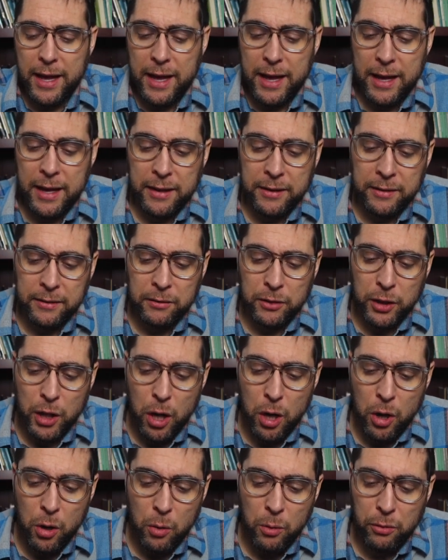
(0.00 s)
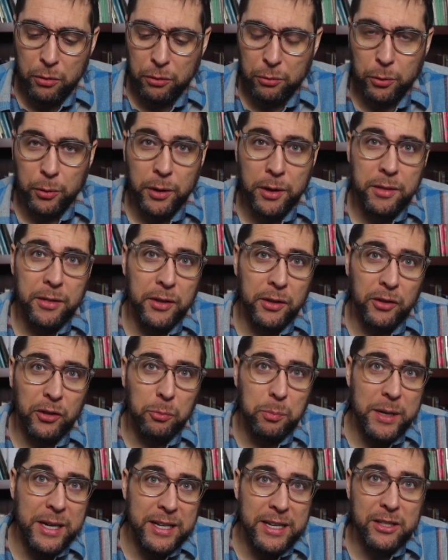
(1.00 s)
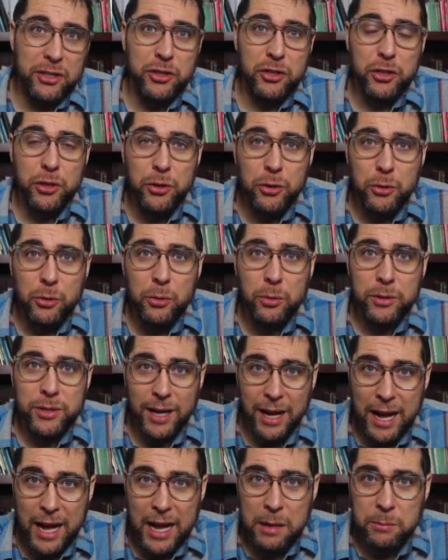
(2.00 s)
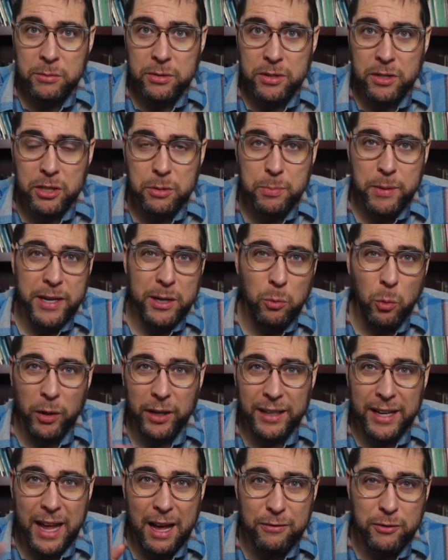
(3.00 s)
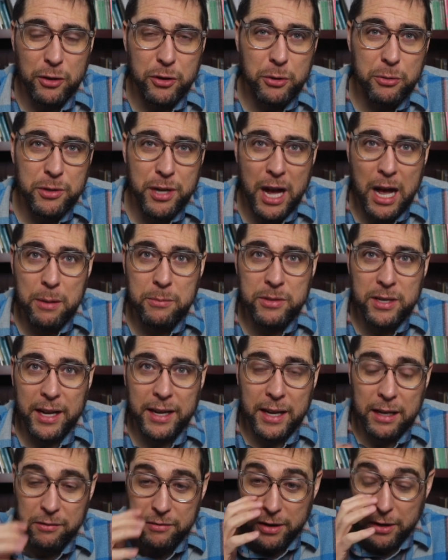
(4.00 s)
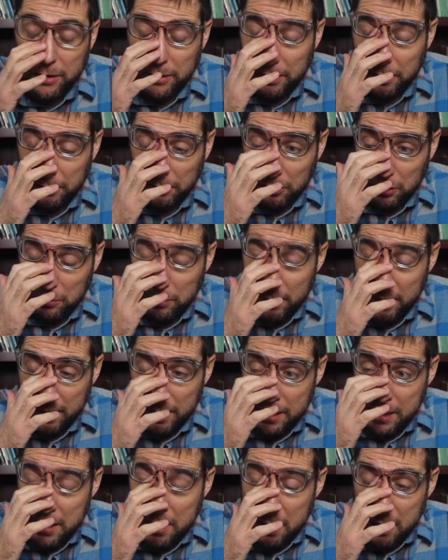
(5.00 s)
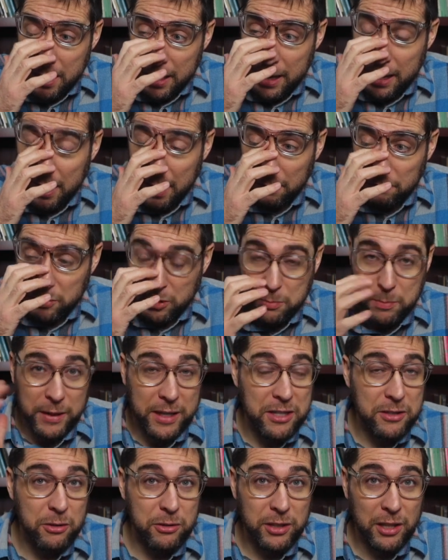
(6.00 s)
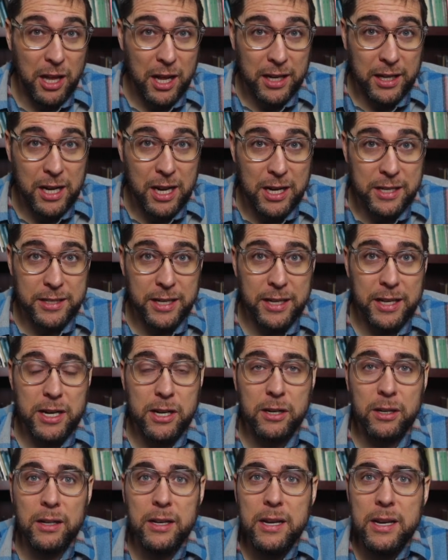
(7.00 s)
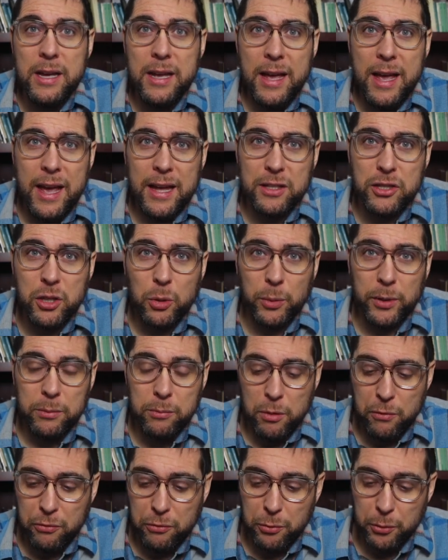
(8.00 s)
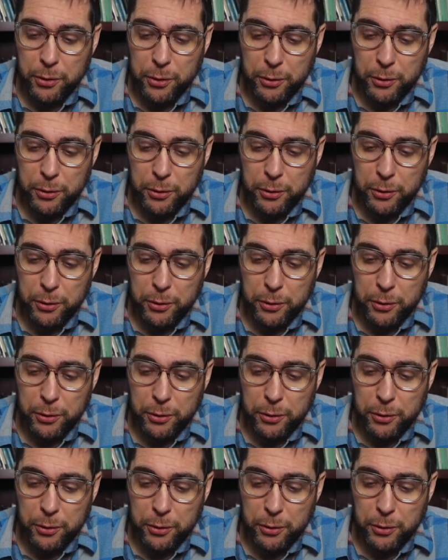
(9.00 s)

and go through it. The speed is two times the speed, one and a half to two times. I kind of varied it a little bit uh, just because there's a lot of content here. And so we're going to move through